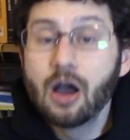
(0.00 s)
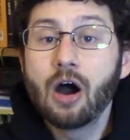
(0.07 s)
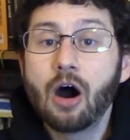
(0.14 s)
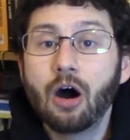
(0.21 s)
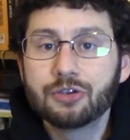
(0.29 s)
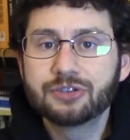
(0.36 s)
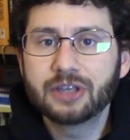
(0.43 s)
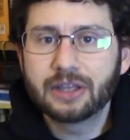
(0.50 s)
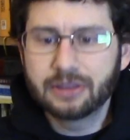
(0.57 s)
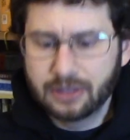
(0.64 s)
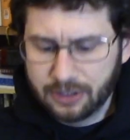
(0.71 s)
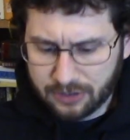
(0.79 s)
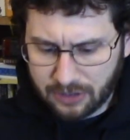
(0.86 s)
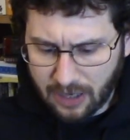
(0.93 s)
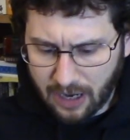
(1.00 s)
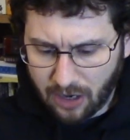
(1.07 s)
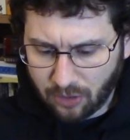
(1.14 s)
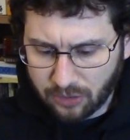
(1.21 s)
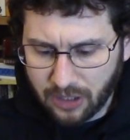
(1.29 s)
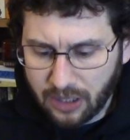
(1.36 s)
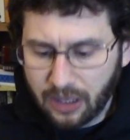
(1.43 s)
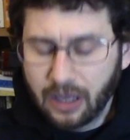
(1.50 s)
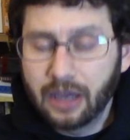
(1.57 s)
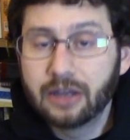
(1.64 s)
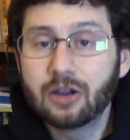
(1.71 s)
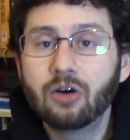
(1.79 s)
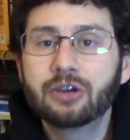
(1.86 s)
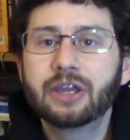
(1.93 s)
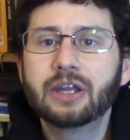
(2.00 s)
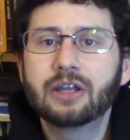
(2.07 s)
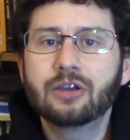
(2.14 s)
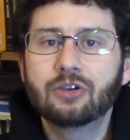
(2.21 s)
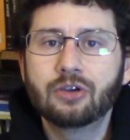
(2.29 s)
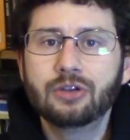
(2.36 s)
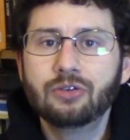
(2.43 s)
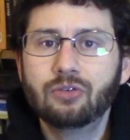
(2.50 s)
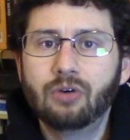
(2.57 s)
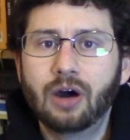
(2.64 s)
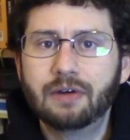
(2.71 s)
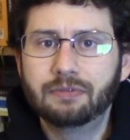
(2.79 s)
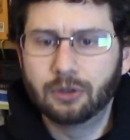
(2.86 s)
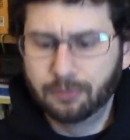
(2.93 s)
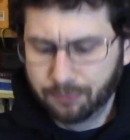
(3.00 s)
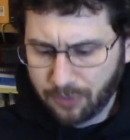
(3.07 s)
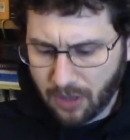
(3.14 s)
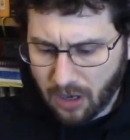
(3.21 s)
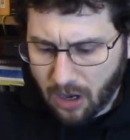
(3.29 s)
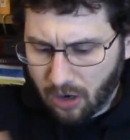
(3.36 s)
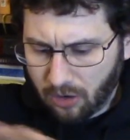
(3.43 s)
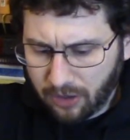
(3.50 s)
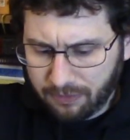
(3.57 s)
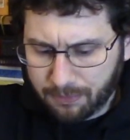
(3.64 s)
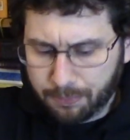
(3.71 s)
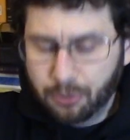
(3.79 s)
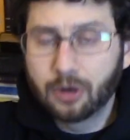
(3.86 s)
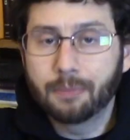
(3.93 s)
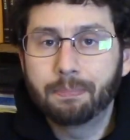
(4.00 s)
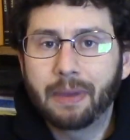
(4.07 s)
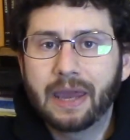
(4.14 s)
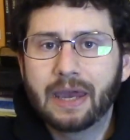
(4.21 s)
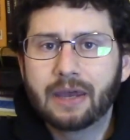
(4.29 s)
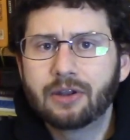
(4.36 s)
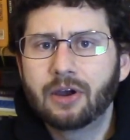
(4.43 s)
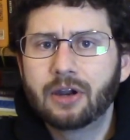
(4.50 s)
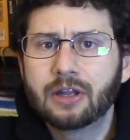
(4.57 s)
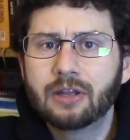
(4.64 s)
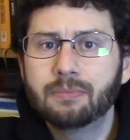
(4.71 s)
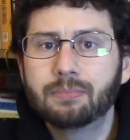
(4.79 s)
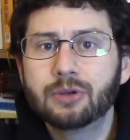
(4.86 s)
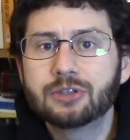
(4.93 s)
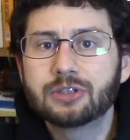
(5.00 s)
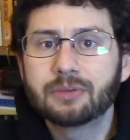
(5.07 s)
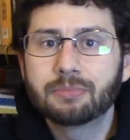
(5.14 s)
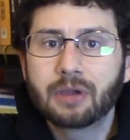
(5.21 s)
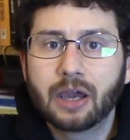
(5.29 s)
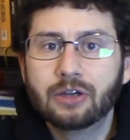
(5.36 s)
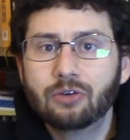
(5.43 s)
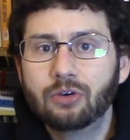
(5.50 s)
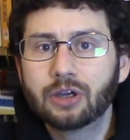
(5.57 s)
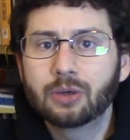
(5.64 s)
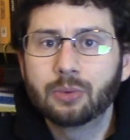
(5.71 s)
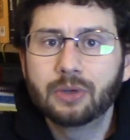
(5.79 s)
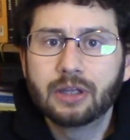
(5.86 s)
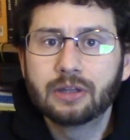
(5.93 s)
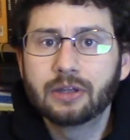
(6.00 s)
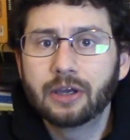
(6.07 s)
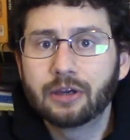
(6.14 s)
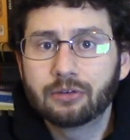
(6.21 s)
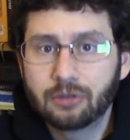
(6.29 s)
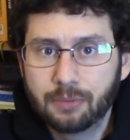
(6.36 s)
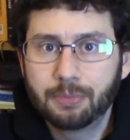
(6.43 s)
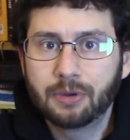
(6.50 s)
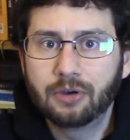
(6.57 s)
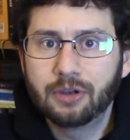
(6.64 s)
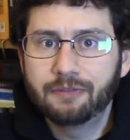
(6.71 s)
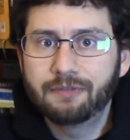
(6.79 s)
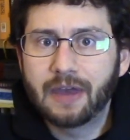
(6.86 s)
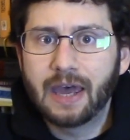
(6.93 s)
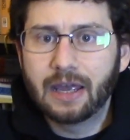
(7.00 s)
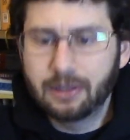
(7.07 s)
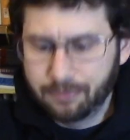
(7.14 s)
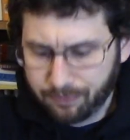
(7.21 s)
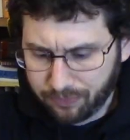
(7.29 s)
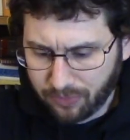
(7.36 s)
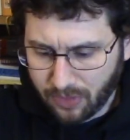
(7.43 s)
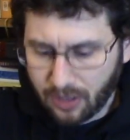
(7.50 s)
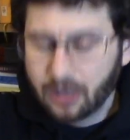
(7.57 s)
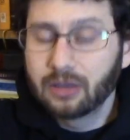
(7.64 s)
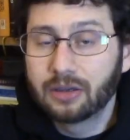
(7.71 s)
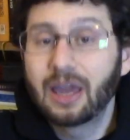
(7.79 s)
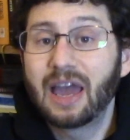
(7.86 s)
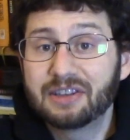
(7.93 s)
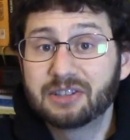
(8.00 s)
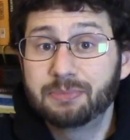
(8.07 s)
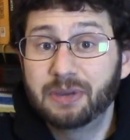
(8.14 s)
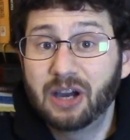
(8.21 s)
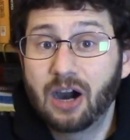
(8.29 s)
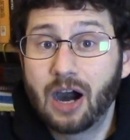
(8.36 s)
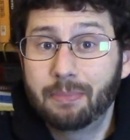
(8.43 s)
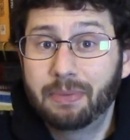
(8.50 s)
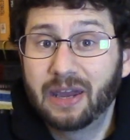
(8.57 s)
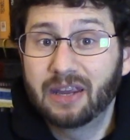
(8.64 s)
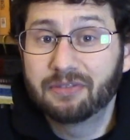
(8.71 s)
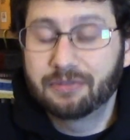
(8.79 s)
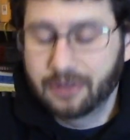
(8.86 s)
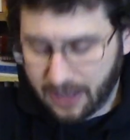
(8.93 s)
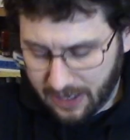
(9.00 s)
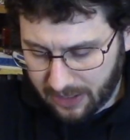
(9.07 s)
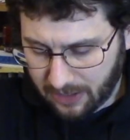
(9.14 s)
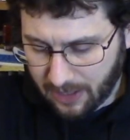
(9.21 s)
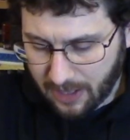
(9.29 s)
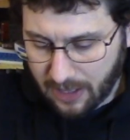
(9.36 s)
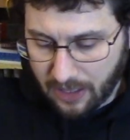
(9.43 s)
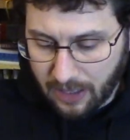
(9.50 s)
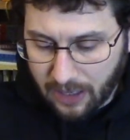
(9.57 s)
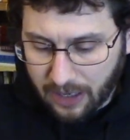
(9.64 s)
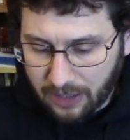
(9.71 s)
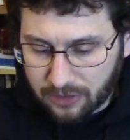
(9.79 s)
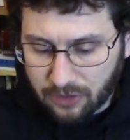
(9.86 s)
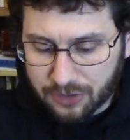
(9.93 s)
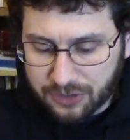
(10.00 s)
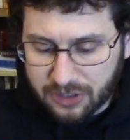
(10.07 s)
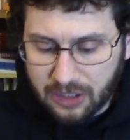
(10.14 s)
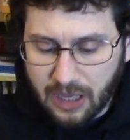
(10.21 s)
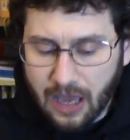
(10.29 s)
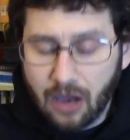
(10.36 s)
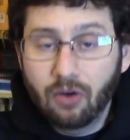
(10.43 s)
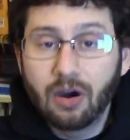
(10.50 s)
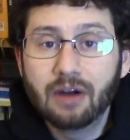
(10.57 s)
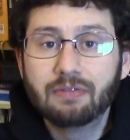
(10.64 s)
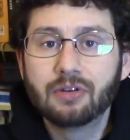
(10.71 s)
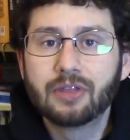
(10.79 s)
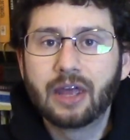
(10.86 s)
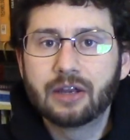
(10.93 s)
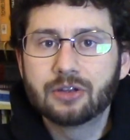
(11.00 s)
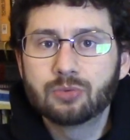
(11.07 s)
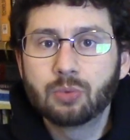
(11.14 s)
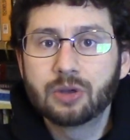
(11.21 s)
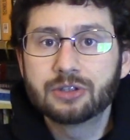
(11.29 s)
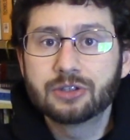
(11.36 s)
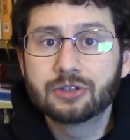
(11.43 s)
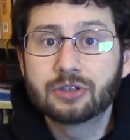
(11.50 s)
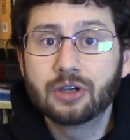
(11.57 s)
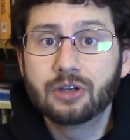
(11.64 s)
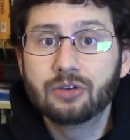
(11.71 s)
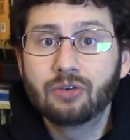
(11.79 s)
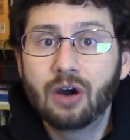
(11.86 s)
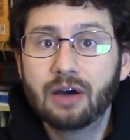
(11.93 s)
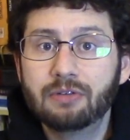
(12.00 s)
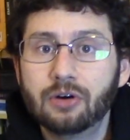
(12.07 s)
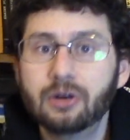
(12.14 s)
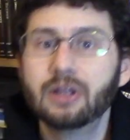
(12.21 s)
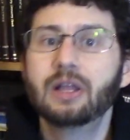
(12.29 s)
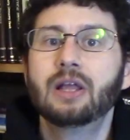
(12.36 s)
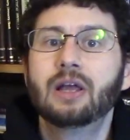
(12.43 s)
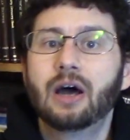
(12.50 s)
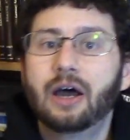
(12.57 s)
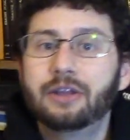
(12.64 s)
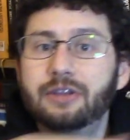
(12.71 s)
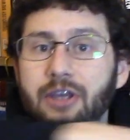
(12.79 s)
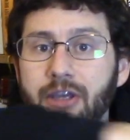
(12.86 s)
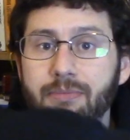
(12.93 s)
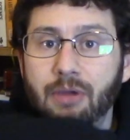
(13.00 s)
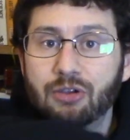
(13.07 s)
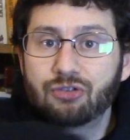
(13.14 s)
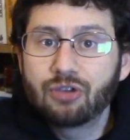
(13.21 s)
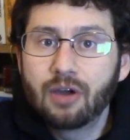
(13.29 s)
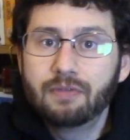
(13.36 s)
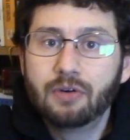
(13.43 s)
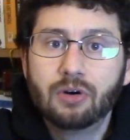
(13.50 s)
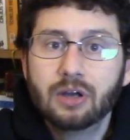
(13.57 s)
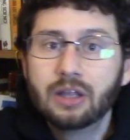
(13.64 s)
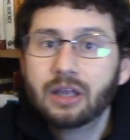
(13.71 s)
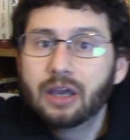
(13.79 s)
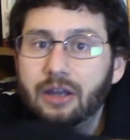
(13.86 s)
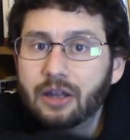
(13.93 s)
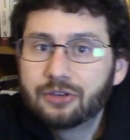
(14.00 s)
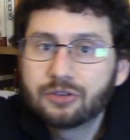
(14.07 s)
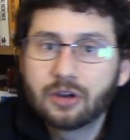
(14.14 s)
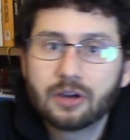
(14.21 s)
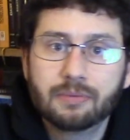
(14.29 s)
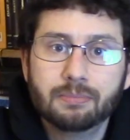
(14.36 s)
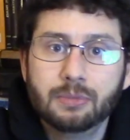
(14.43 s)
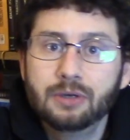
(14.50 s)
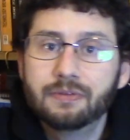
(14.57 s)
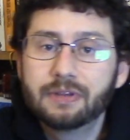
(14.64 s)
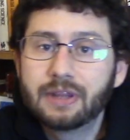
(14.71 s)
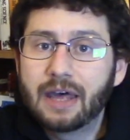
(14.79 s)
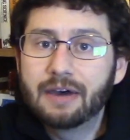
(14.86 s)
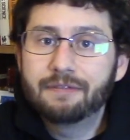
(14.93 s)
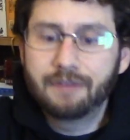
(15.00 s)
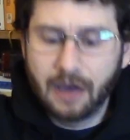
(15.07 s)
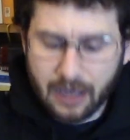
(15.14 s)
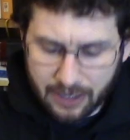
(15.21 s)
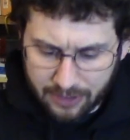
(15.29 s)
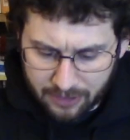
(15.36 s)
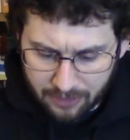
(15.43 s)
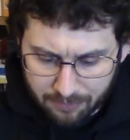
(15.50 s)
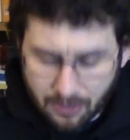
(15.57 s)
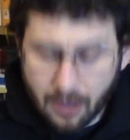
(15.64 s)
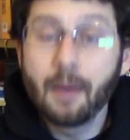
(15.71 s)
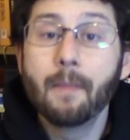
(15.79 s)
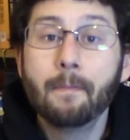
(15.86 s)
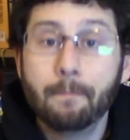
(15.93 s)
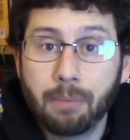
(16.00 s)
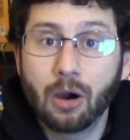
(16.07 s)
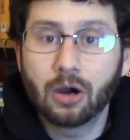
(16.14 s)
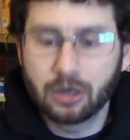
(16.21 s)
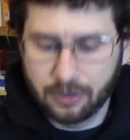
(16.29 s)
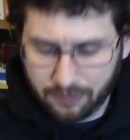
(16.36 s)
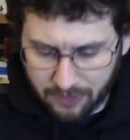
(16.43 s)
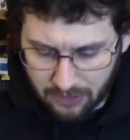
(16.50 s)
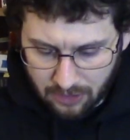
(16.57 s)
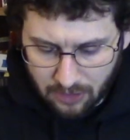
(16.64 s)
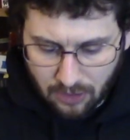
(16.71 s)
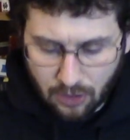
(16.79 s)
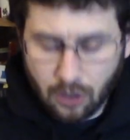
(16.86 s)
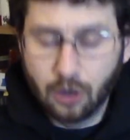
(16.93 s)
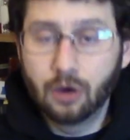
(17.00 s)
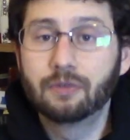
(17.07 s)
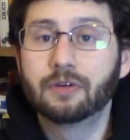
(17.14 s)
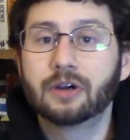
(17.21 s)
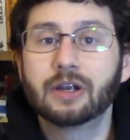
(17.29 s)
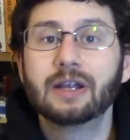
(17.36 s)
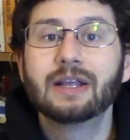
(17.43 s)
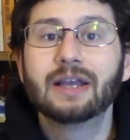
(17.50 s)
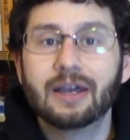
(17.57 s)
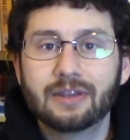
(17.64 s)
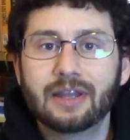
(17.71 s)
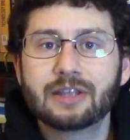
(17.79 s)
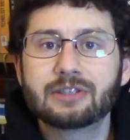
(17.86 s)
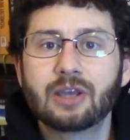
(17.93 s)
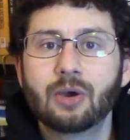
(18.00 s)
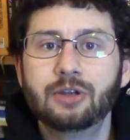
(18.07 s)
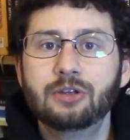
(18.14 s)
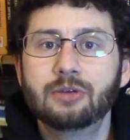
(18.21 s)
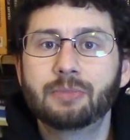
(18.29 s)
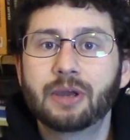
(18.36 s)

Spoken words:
I'll set this down and I'll get it good and level. I'll even put a pan on it and put some kind of liquid in there, typically fat. Has to be a hot pan for that. And I'll see how level that is. Once it's good and level, I take my shovel and I start moving that fire, part of it, over, and that's how I do my